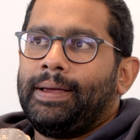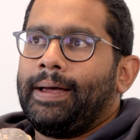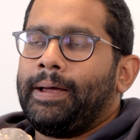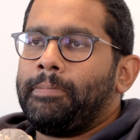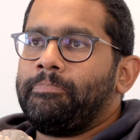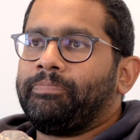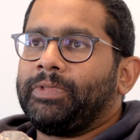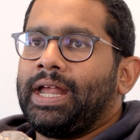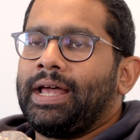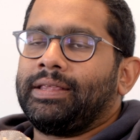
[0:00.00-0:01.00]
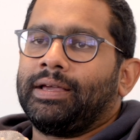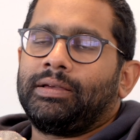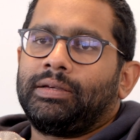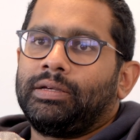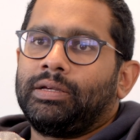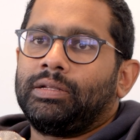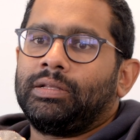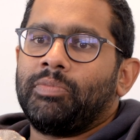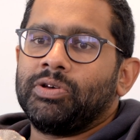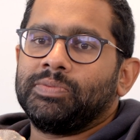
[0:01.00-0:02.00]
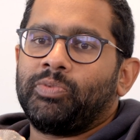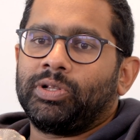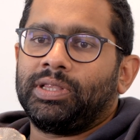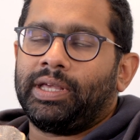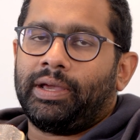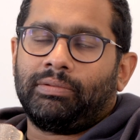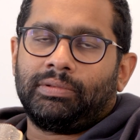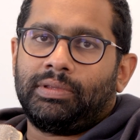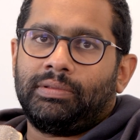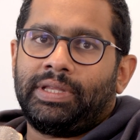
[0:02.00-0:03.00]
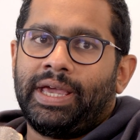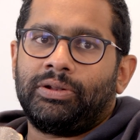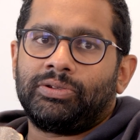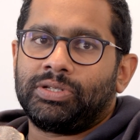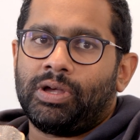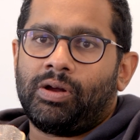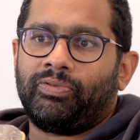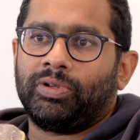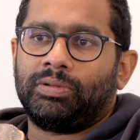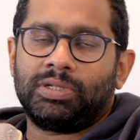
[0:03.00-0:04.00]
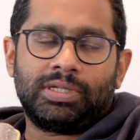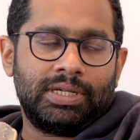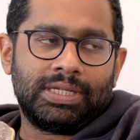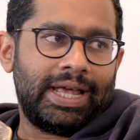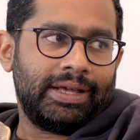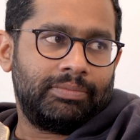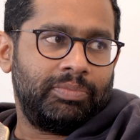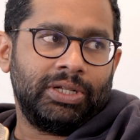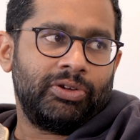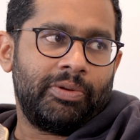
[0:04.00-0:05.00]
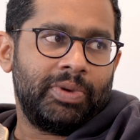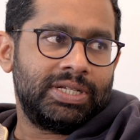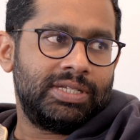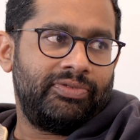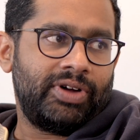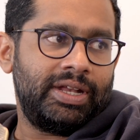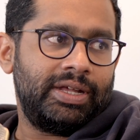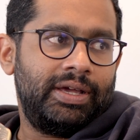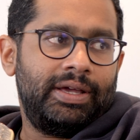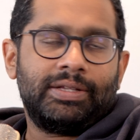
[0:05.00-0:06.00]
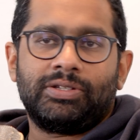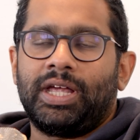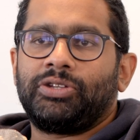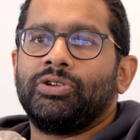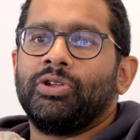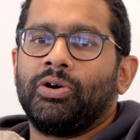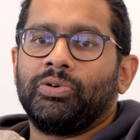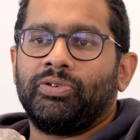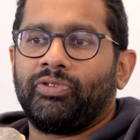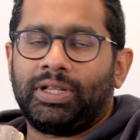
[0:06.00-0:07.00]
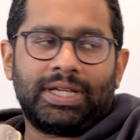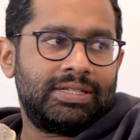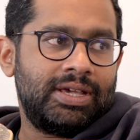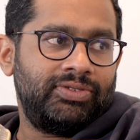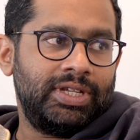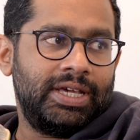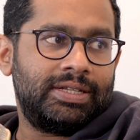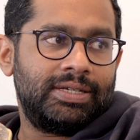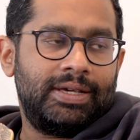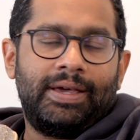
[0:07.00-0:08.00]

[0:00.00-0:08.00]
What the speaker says: And I think the most important thing then to start off with is like build your emergency fund so that you know you've got that safety net.